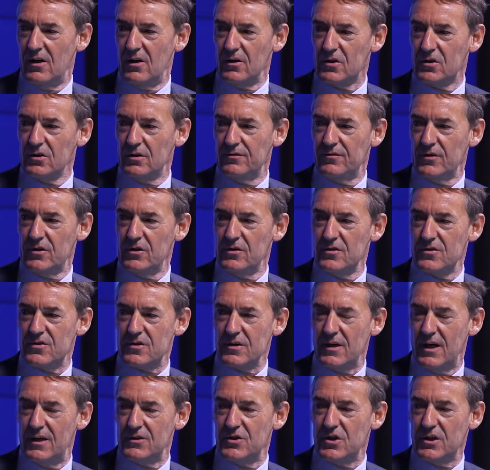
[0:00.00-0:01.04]
are governance,
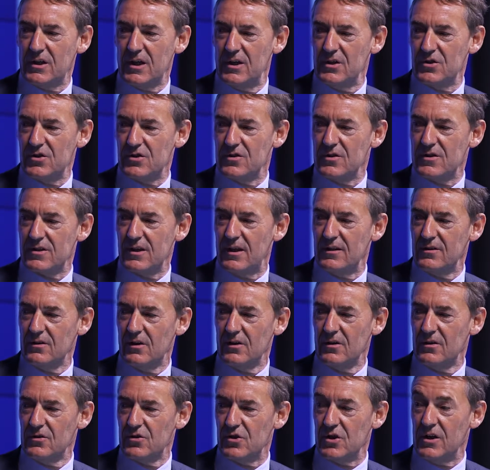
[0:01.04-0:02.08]
education,
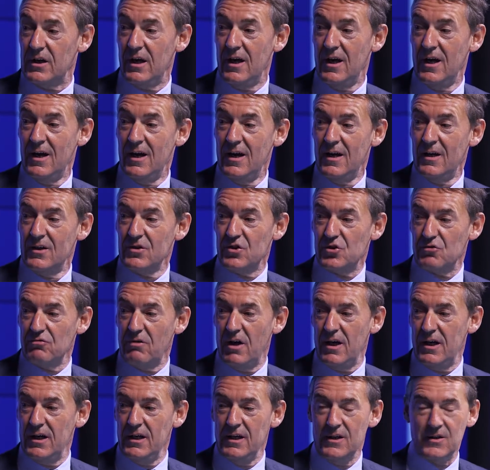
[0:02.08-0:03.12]
technology,
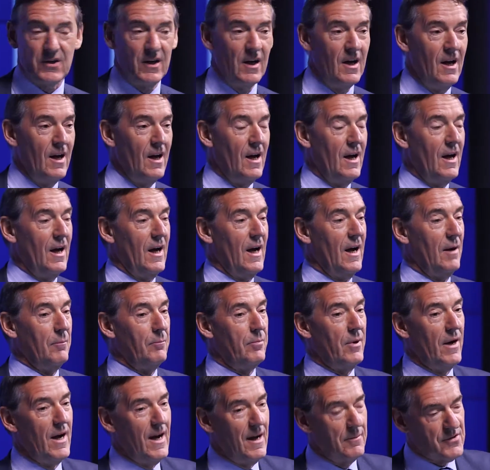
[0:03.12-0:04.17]
trade, and
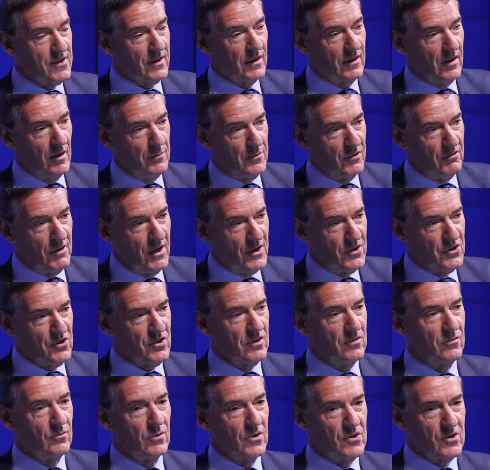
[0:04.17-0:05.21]
perhaps
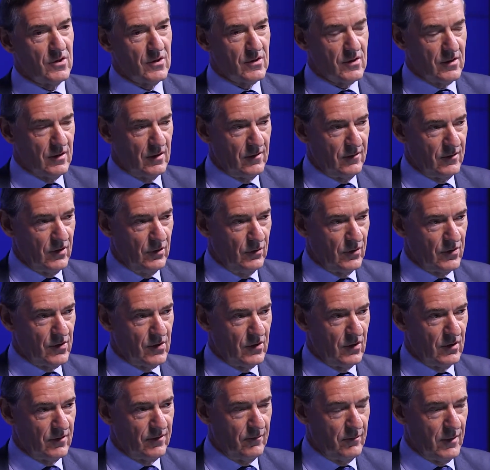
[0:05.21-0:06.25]
agglomeration, which is, you also
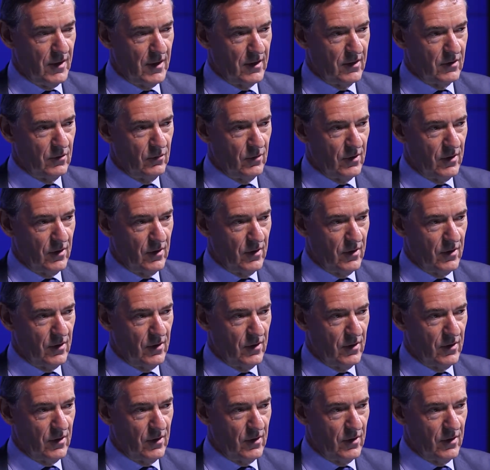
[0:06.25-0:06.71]
heard from Michael,